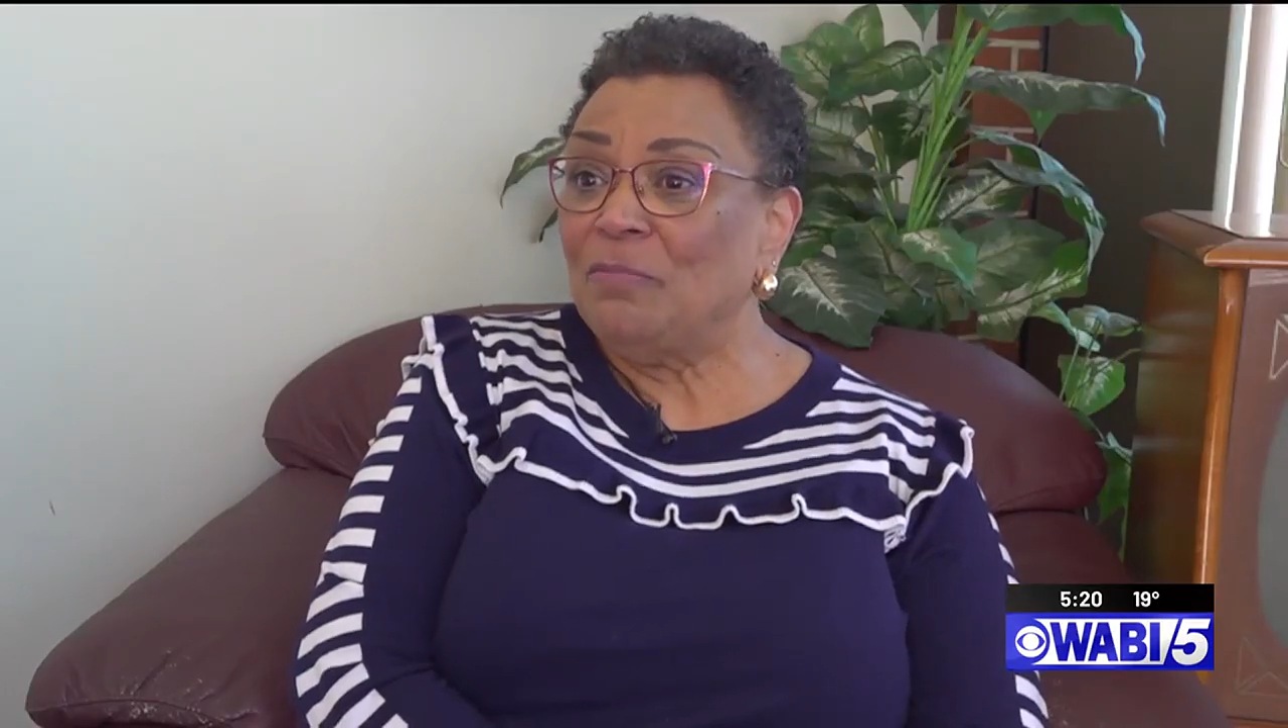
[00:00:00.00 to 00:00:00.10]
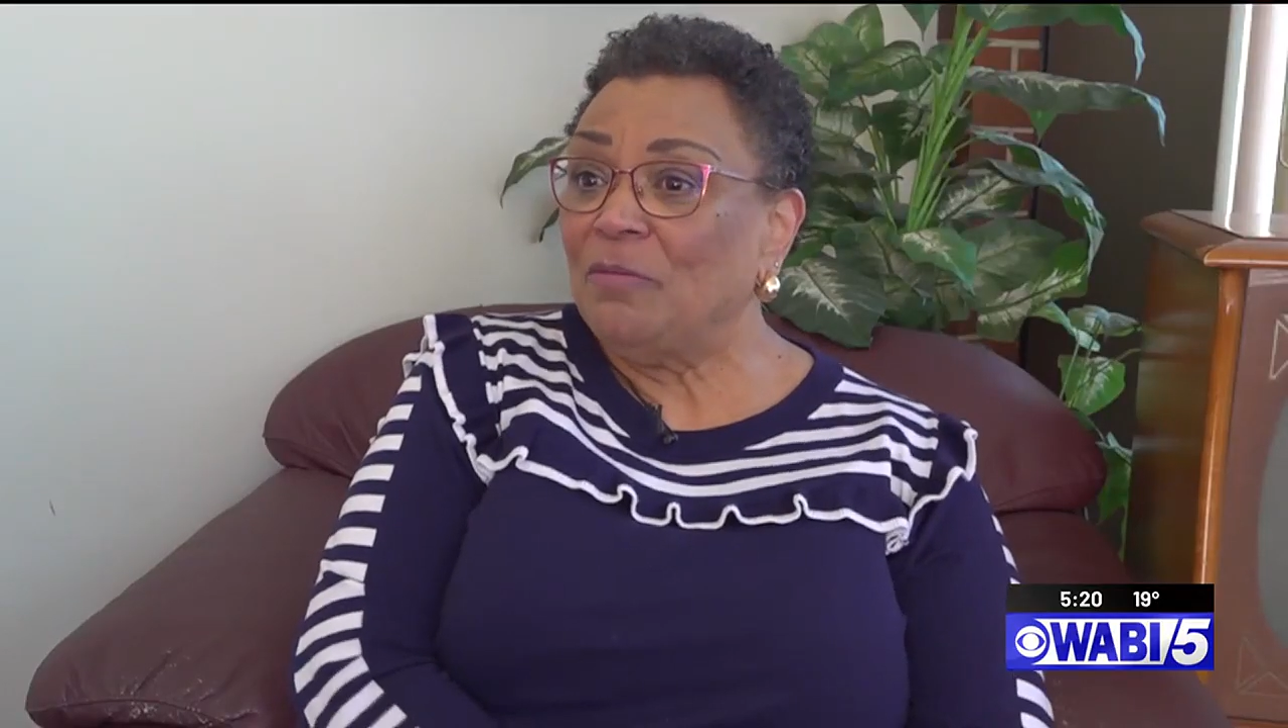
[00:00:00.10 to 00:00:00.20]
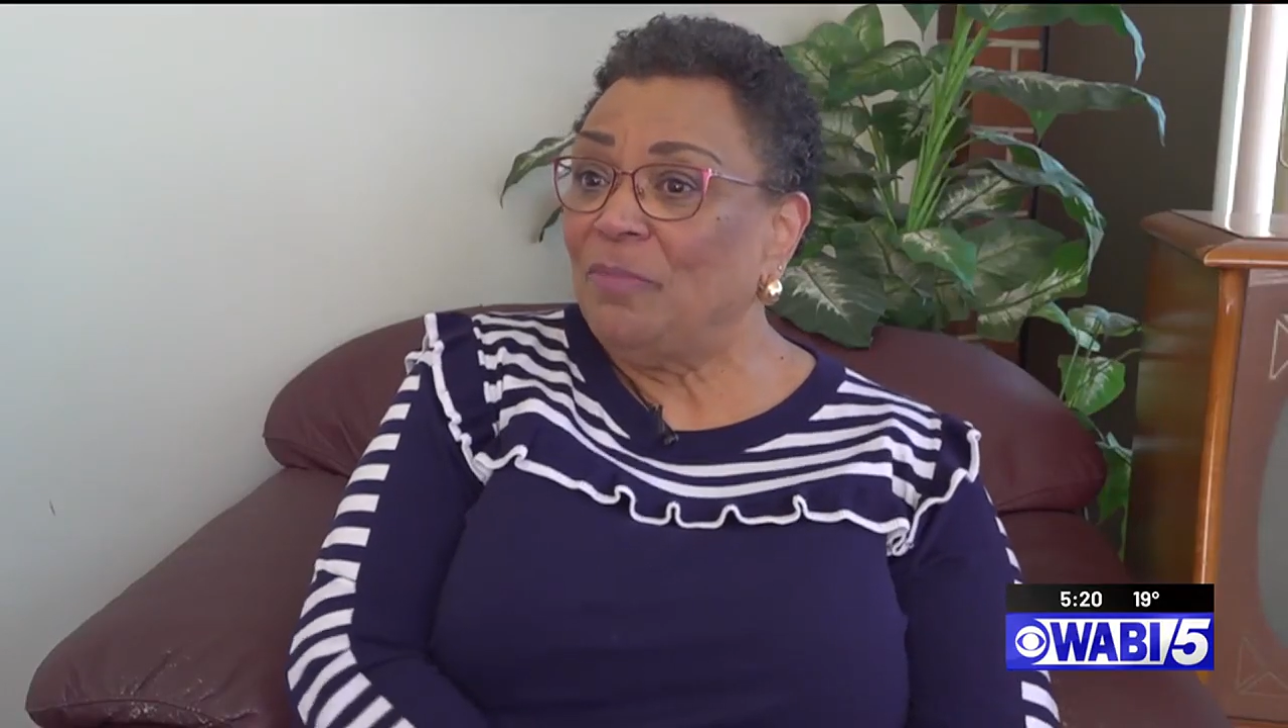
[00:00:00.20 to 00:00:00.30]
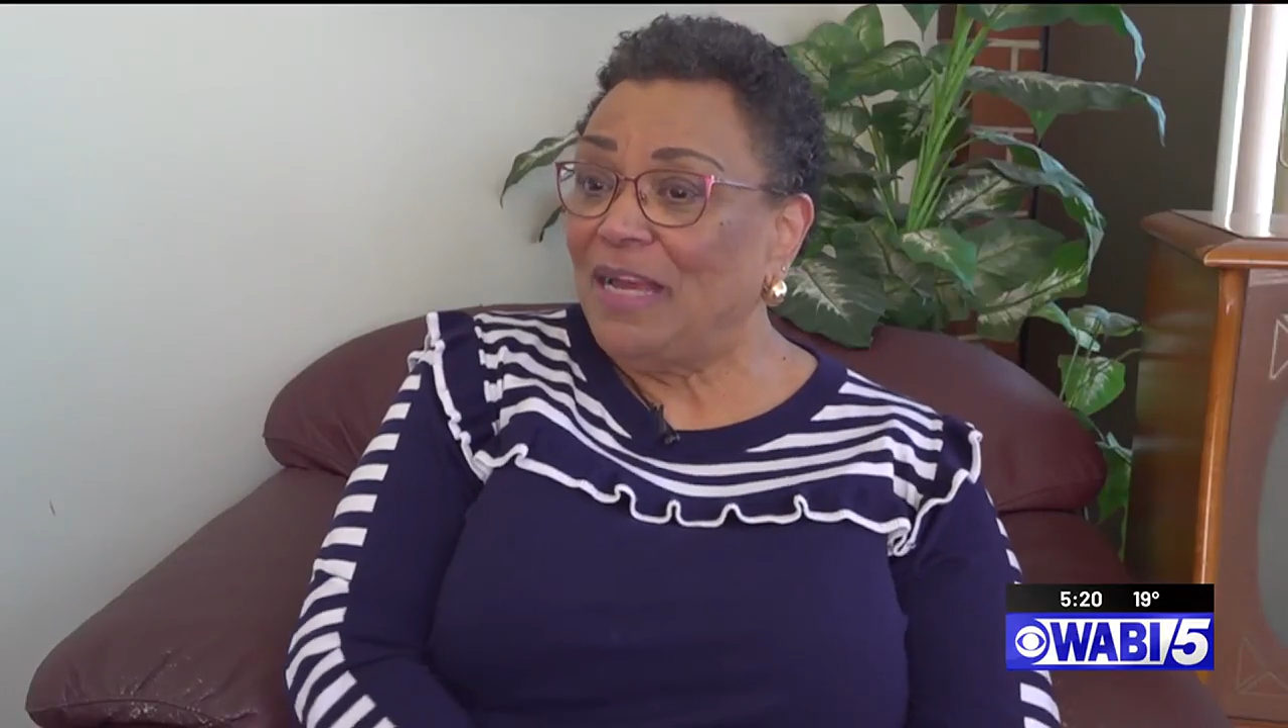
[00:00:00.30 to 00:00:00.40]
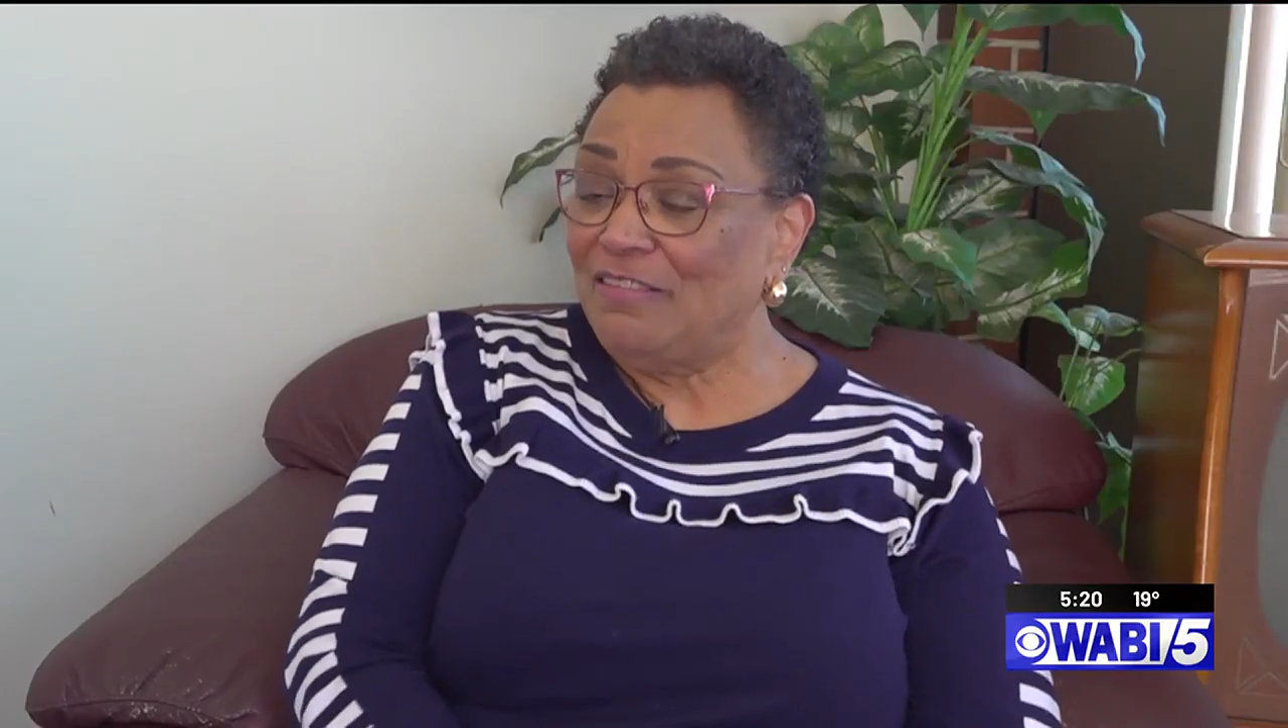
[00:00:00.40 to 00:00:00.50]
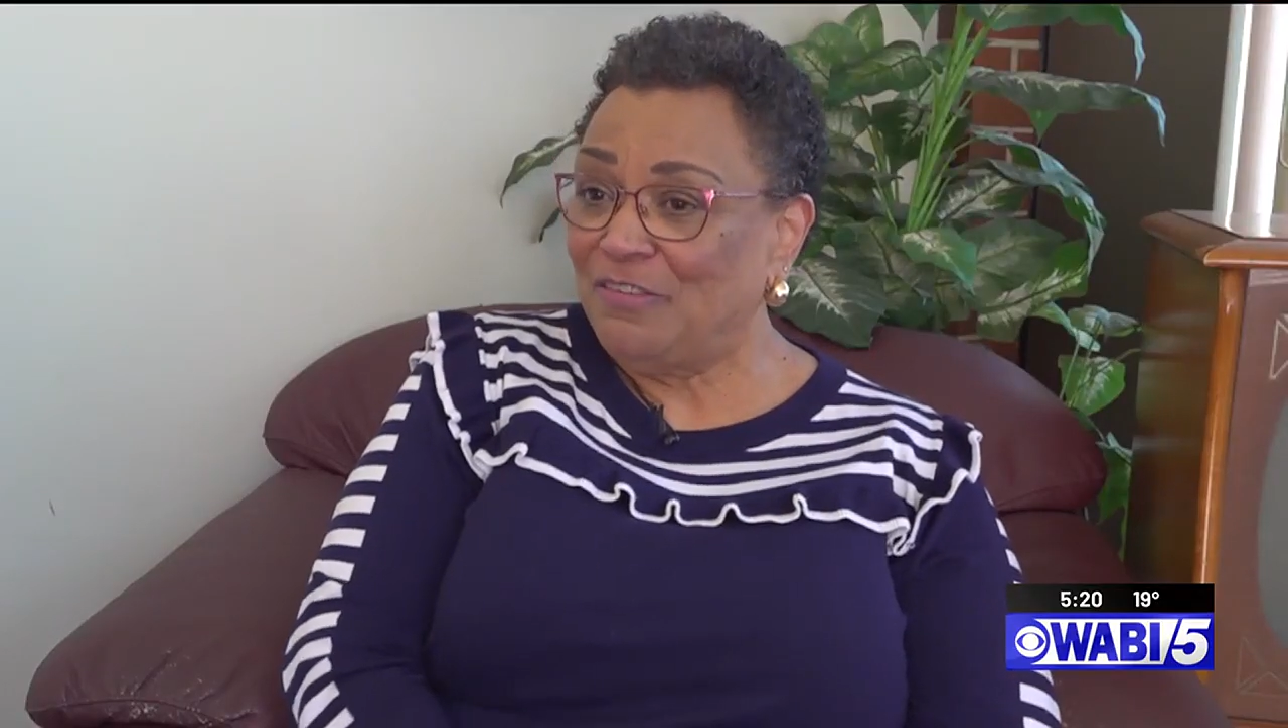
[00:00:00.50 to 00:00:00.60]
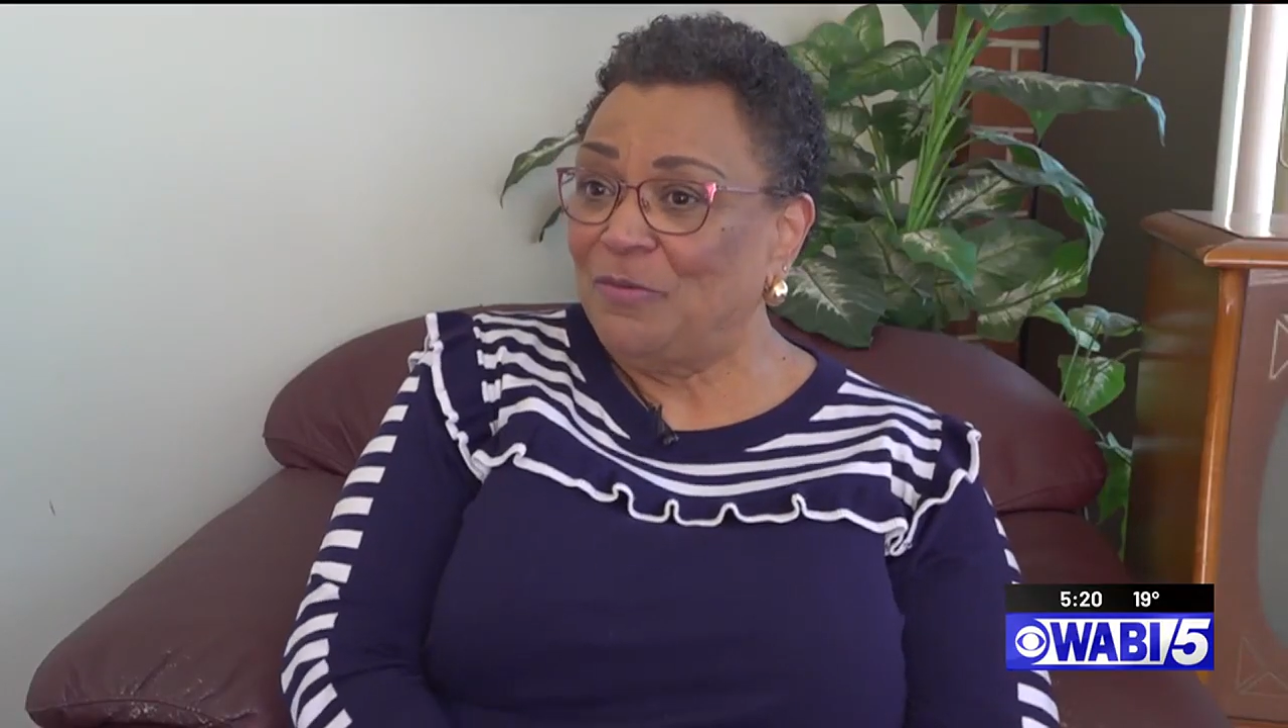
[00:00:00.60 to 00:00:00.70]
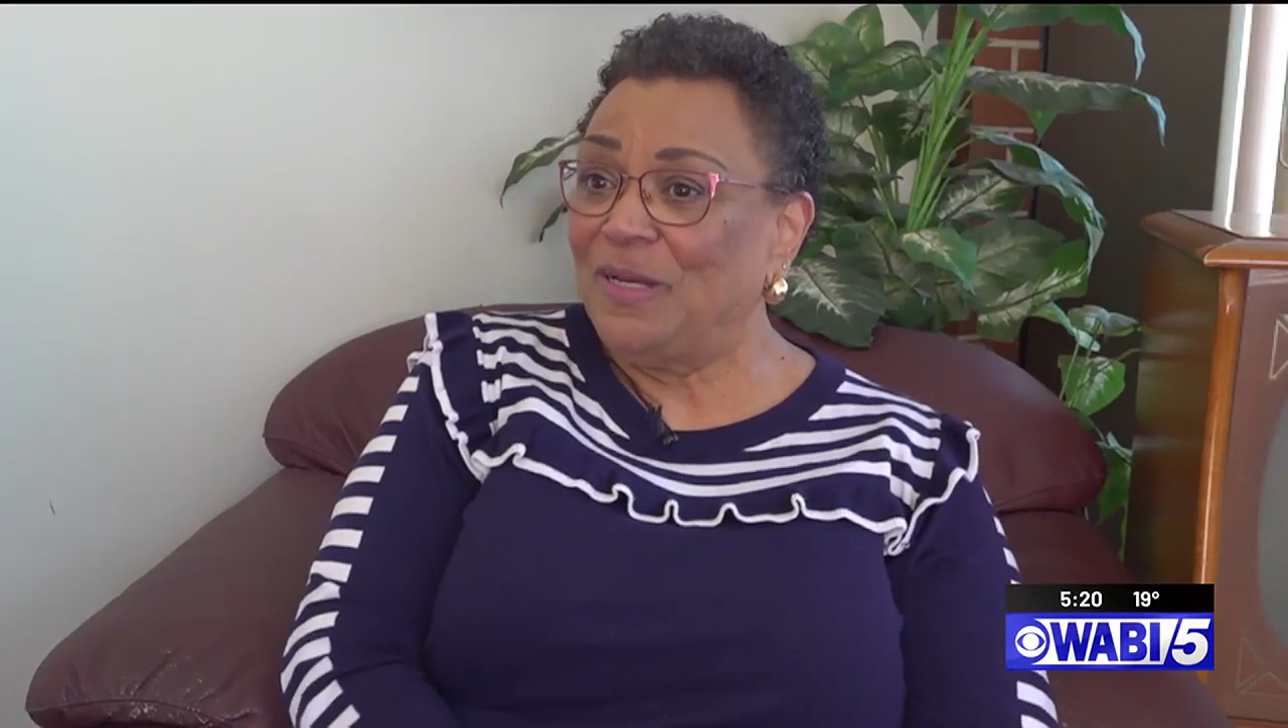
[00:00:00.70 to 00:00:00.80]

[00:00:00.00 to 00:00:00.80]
My mom passed